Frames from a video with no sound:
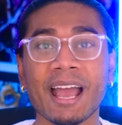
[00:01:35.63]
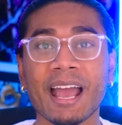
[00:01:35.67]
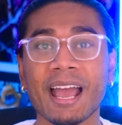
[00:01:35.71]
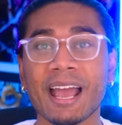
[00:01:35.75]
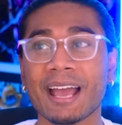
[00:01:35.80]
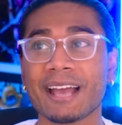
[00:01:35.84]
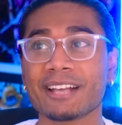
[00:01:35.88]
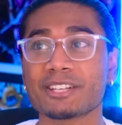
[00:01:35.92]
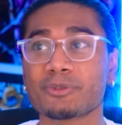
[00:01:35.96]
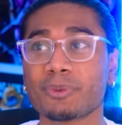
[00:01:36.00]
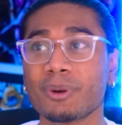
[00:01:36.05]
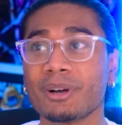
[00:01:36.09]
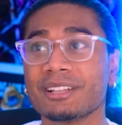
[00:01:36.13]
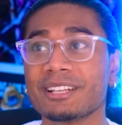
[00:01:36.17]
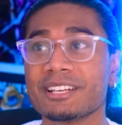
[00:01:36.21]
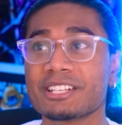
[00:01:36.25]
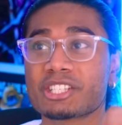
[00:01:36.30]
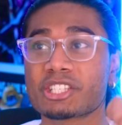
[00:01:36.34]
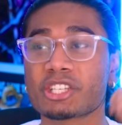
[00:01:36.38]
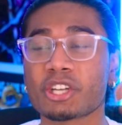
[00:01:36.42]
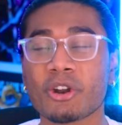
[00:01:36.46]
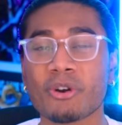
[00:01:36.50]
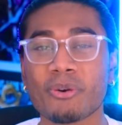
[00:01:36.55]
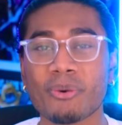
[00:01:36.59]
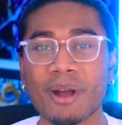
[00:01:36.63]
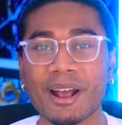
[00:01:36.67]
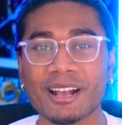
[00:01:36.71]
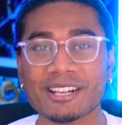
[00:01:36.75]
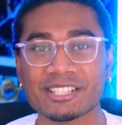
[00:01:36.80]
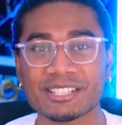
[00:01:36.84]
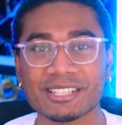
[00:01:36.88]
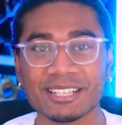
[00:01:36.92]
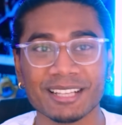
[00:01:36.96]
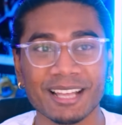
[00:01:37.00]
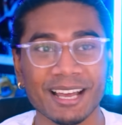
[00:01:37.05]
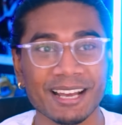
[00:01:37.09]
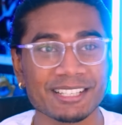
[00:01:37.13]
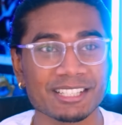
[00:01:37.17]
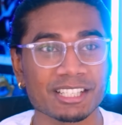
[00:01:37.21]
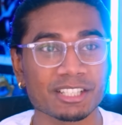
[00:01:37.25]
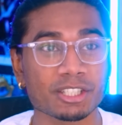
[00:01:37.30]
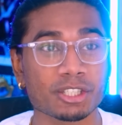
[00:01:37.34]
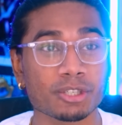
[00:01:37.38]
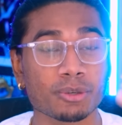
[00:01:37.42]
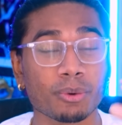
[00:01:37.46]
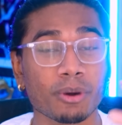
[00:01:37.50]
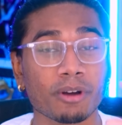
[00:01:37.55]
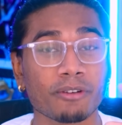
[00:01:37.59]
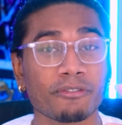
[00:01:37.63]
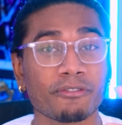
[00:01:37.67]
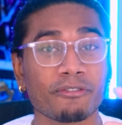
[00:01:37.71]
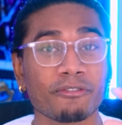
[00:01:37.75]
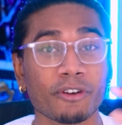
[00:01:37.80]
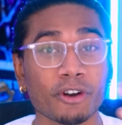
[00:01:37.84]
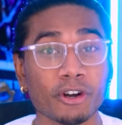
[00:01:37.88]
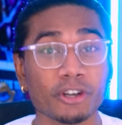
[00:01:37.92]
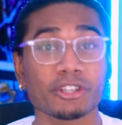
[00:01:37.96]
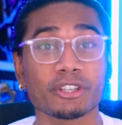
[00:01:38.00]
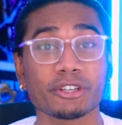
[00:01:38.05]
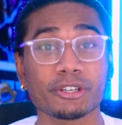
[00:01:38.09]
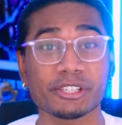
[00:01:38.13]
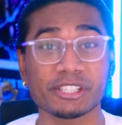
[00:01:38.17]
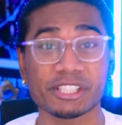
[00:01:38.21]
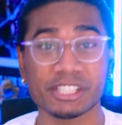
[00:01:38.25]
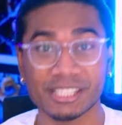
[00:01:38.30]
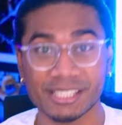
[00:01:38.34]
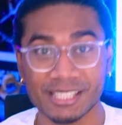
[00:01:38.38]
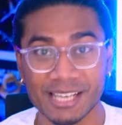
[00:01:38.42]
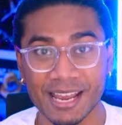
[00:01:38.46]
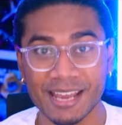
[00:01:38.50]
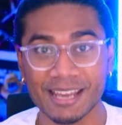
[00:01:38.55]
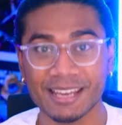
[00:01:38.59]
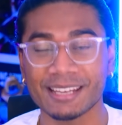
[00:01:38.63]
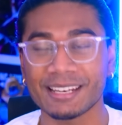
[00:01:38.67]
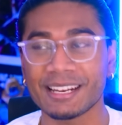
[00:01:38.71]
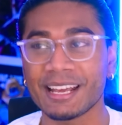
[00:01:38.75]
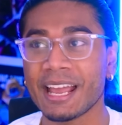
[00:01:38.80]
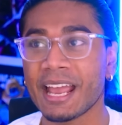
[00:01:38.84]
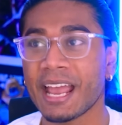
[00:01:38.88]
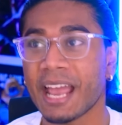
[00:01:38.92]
as well as terrestrialize into a further state